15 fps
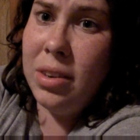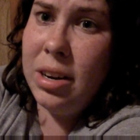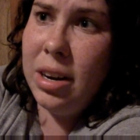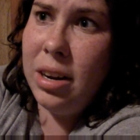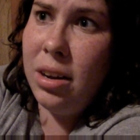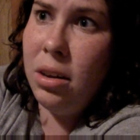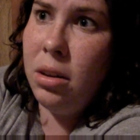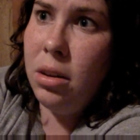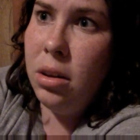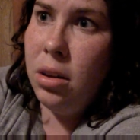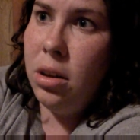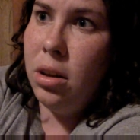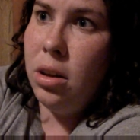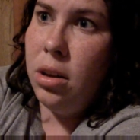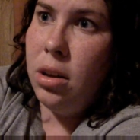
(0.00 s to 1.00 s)
day,
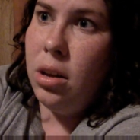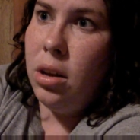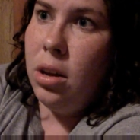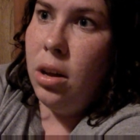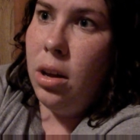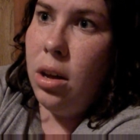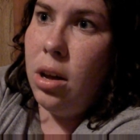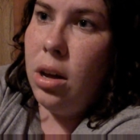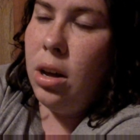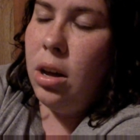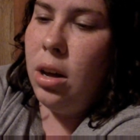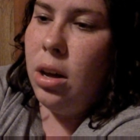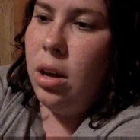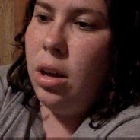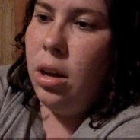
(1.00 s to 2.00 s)

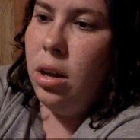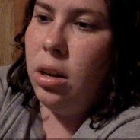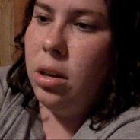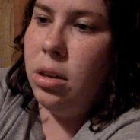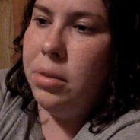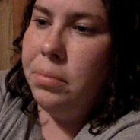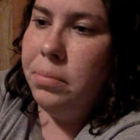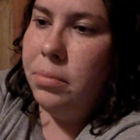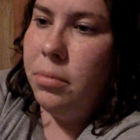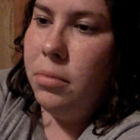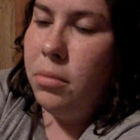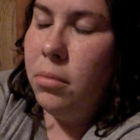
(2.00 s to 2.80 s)
I